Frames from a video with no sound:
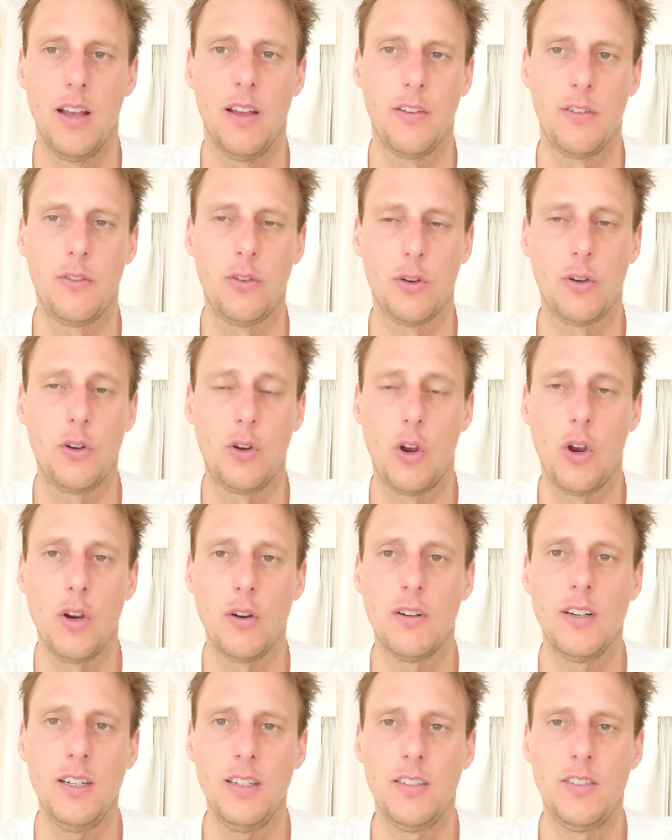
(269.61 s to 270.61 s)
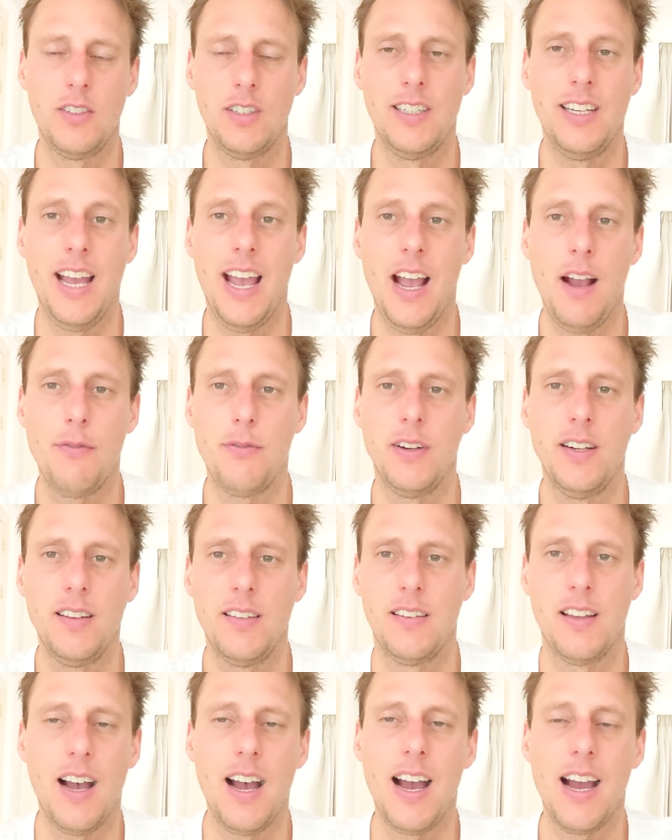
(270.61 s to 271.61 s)
security every
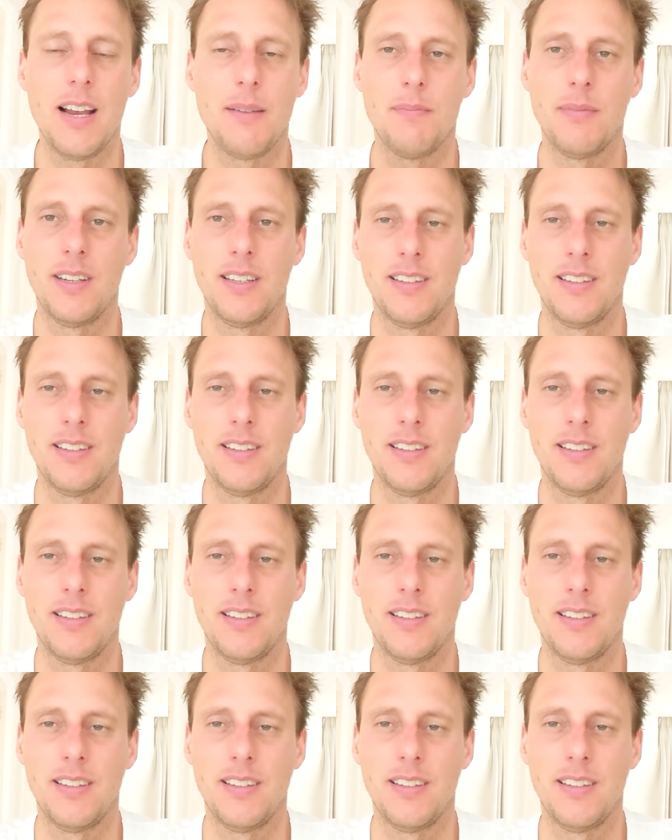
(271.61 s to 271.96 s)
time.